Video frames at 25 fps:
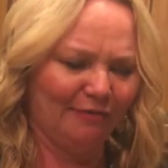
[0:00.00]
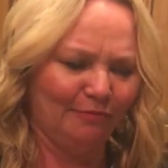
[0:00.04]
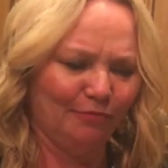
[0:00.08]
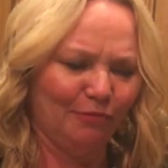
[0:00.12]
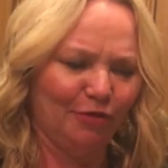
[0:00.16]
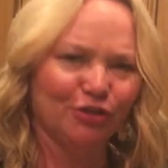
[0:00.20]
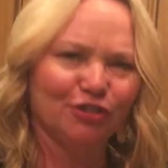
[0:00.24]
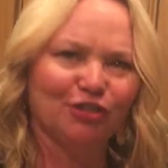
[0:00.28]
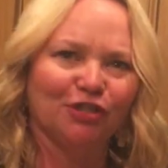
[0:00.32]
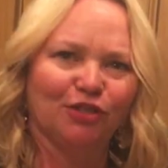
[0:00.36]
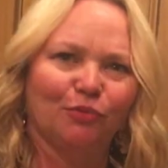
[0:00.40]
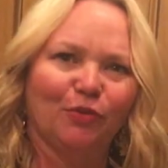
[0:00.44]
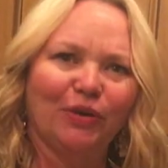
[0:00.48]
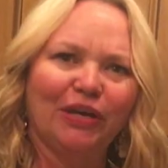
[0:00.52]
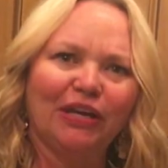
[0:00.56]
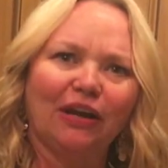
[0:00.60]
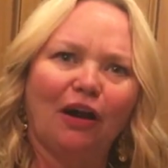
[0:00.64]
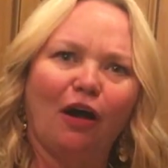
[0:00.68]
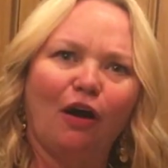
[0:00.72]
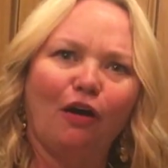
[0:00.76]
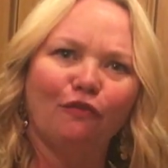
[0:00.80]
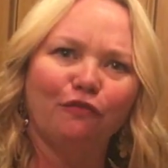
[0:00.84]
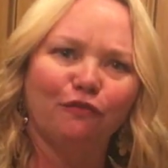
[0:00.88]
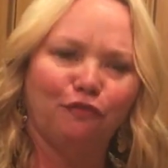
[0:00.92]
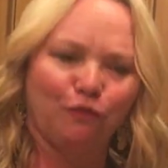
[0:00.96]
have mercy. We could
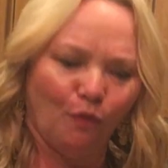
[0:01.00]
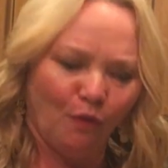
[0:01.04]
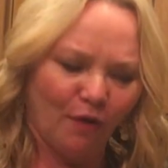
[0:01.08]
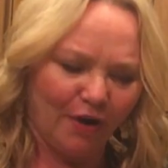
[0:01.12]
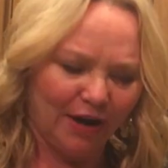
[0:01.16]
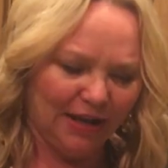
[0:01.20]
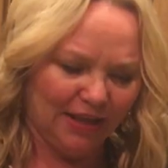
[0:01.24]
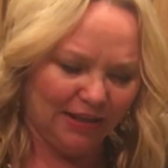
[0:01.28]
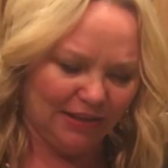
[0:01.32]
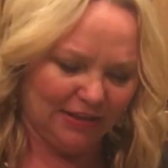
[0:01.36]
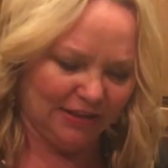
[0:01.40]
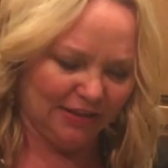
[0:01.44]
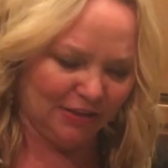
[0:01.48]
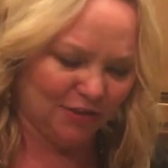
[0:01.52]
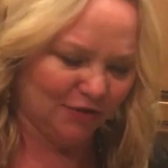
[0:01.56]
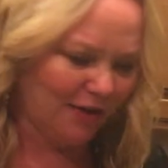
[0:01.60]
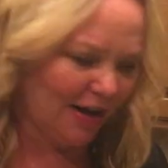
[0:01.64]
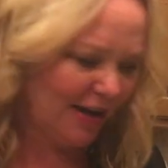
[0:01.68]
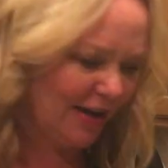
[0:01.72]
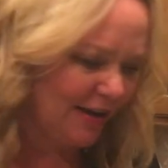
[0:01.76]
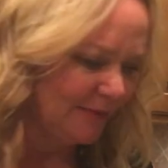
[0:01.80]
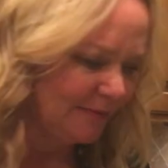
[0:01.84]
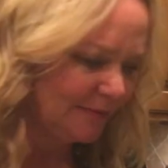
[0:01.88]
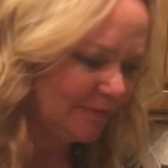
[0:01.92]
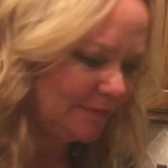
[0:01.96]
all four eat this,
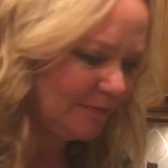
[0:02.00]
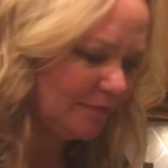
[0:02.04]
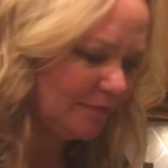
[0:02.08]
right?